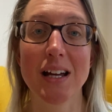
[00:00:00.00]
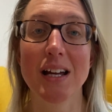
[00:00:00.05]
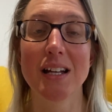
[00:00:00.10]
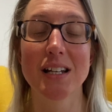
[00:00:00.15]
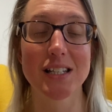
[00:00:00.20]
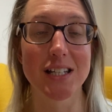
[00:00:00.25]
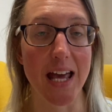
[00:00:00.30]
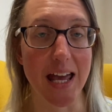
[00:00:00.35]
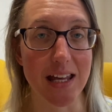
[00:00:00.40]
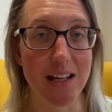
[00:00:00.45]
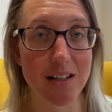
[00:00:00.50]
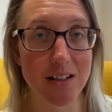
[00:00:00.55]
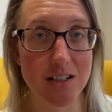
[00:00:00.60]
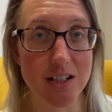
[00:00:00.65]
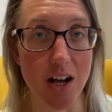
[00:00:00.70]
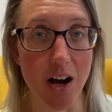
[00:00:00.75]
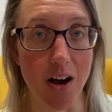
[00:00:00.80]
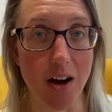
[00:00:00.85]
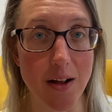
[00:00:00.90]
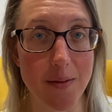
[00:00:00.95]
take your
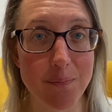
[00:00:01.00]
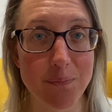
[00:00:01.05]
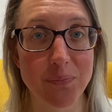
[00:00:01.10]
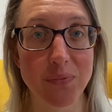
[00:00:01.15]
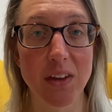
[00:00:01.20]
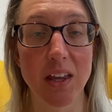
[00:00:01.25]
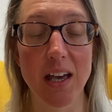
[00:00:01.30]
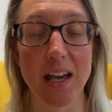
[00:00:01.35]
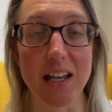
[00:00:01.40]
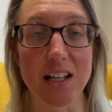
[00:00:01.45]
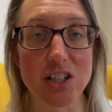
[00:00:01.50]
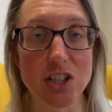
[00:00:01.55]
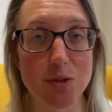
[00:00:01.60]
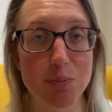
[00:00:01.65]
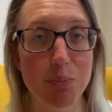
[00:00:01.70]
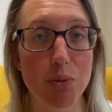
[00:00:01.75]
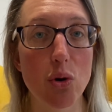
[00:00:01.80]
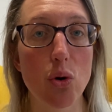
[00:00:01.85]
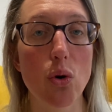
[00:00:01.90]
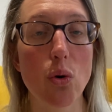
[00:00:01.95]
time,
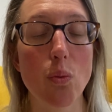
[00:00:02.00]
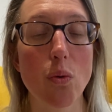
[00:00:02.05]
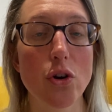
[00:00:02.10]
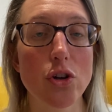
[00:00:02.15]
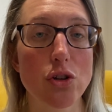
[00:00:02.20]
explore what